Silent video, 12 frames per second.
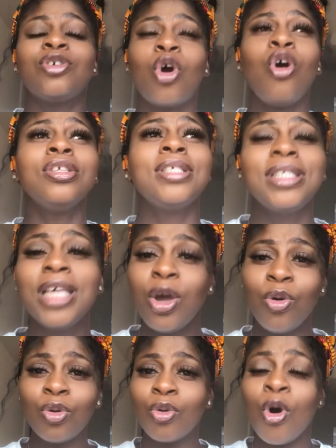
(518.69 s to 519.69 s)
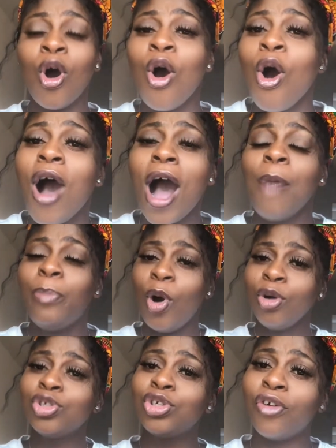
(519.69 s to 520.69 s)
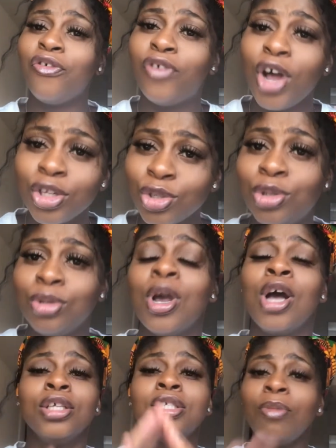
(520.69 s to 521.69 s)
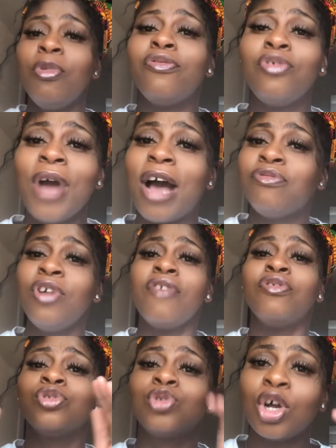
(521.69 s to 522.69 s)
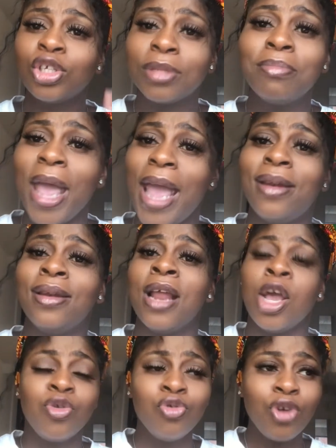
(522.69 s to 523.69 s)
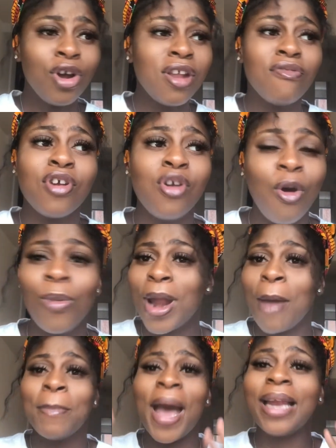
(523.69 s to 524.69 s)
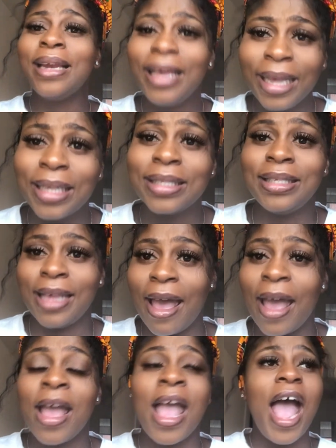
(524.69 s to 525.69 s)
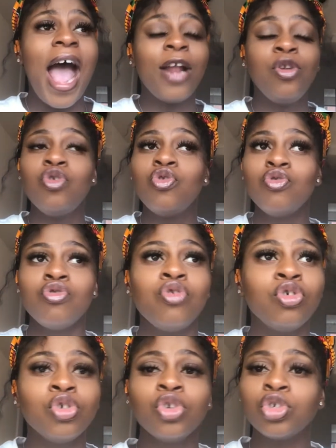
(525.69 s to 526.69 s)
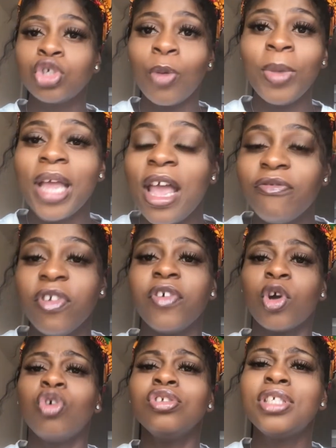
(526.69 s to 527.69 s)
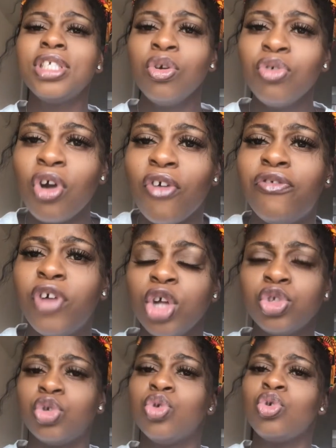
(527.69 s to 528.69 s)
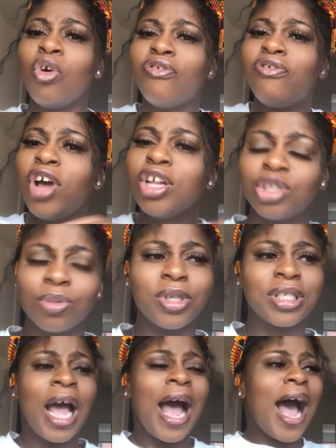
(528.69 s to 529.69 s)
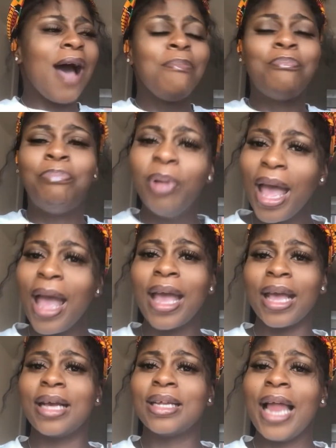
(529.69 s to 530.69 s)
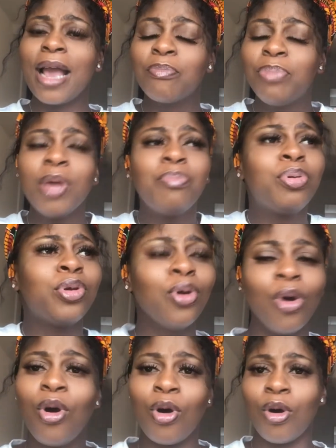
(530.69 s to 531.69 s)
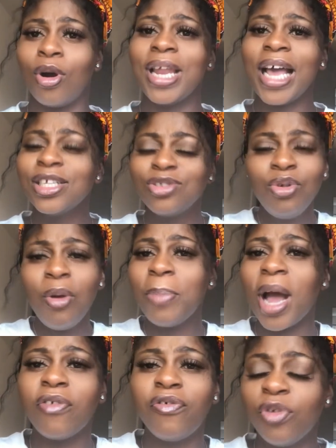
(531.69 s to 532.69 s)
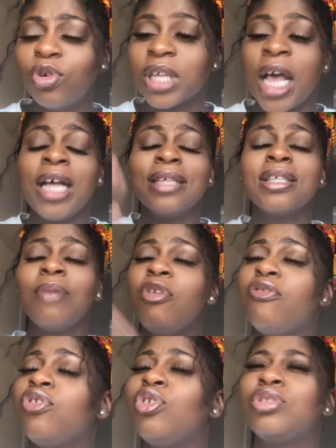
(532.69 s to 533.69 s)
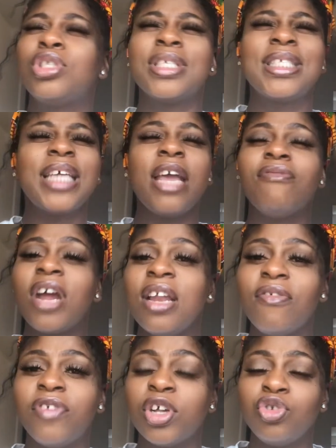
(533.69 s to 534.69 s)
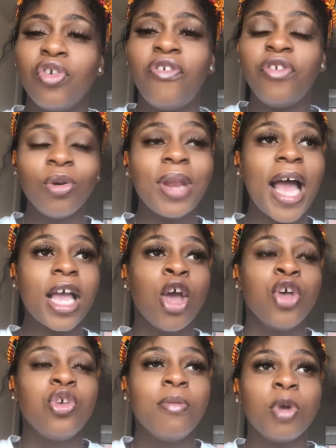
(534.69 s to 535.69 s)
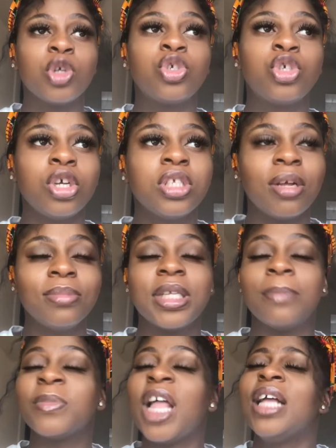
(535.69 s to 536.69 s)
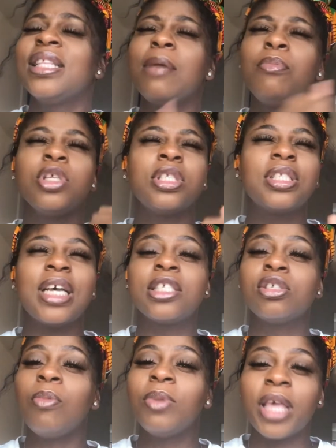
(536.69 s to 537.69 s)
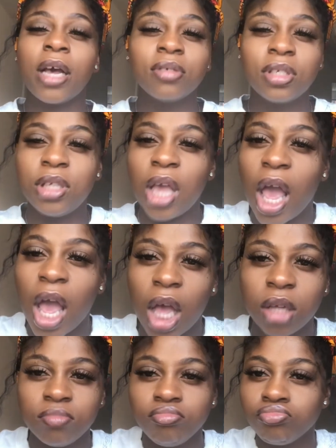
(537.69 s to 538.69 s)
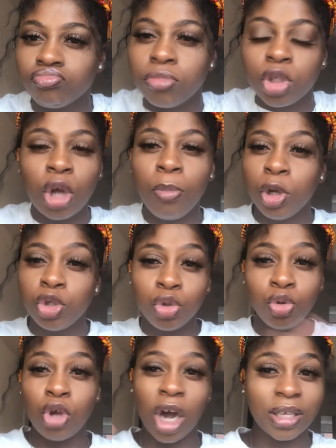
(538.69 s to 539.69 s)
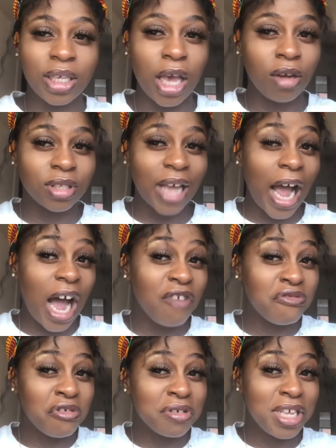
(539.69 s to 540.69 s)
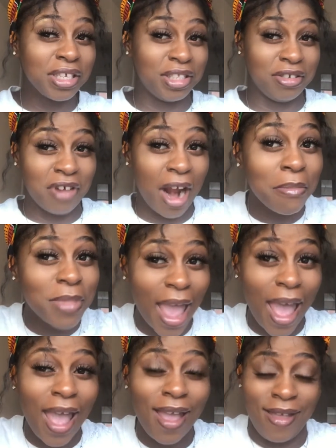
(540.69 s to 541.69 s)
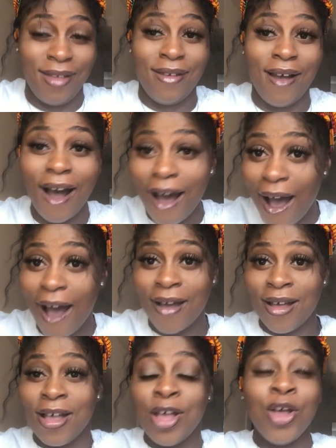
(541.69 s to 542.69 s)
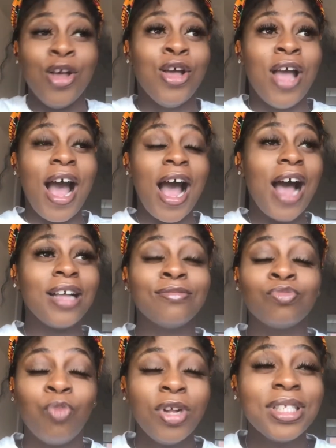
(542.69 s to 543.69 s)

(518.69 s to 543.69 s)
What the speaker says: Conceal, uphold your virtue. Some of you have not even touched men. You don't even know what a man is, yeah? And you're just showing everything. Conceal your virtue. You're virtuous. I beg, like, be pure. Like, it's not by force. Some of you, to stay relevant, you feel like you must show something. There's some girls, yeah? Some of you young girls I have on Instagram, yeah? Ha! One